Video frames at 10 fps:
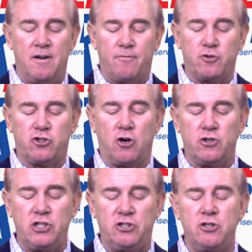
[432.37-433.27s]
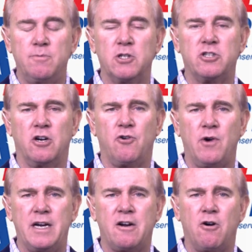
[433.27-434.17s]
for charging too much on
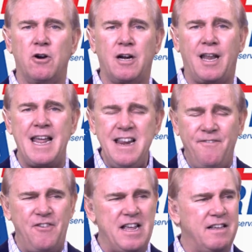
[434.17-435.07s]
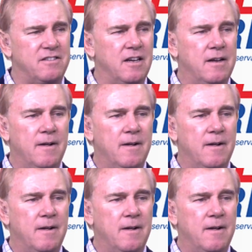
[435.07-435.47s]
credit card late fees.